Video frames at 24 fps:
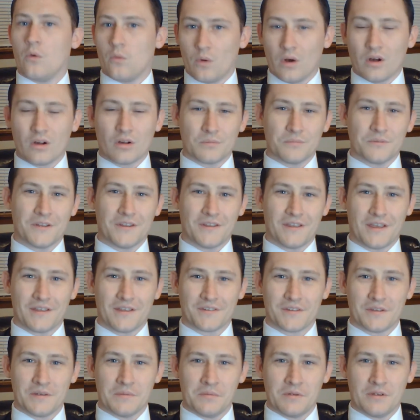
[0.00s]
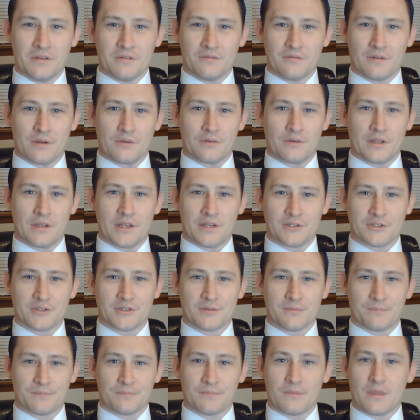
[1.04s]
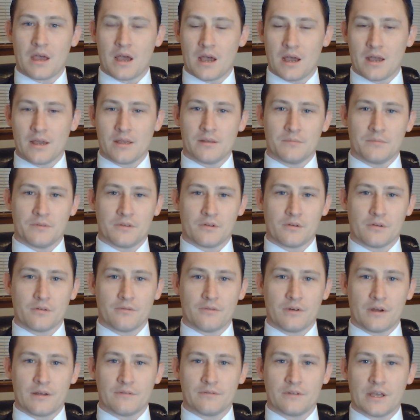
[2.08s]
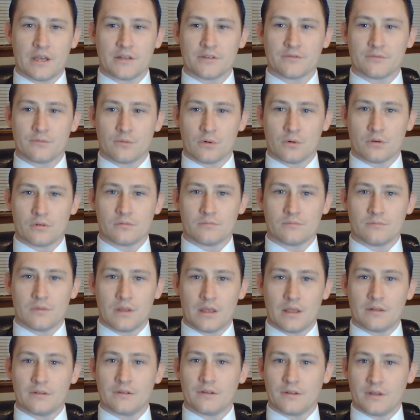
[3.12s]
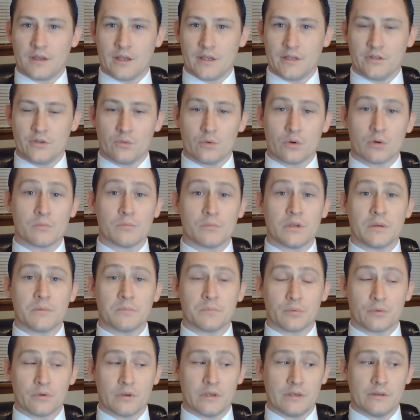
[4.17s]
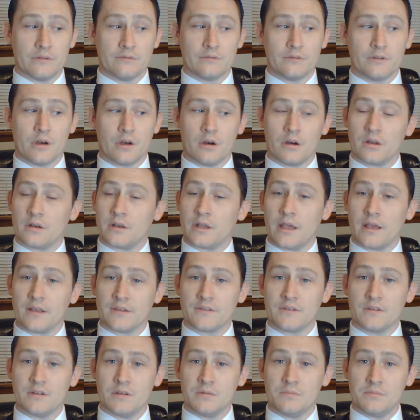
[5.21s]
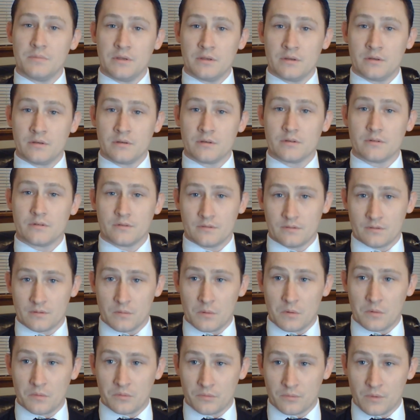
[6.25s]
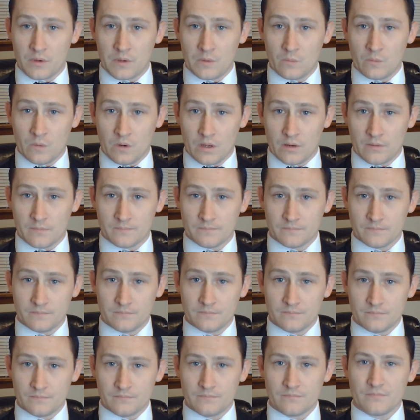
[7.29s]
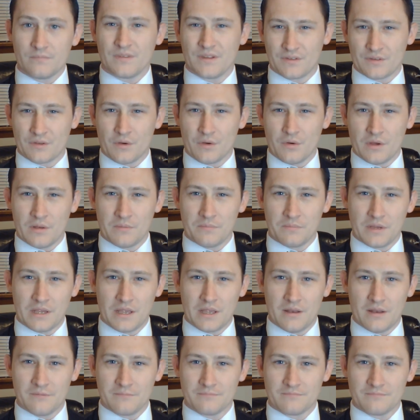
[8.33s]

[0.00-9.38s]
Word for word: Welcome to the SCP Foundation. I am 05-4, and today you are being briefed on SCP-031. Let's go ahead and begin.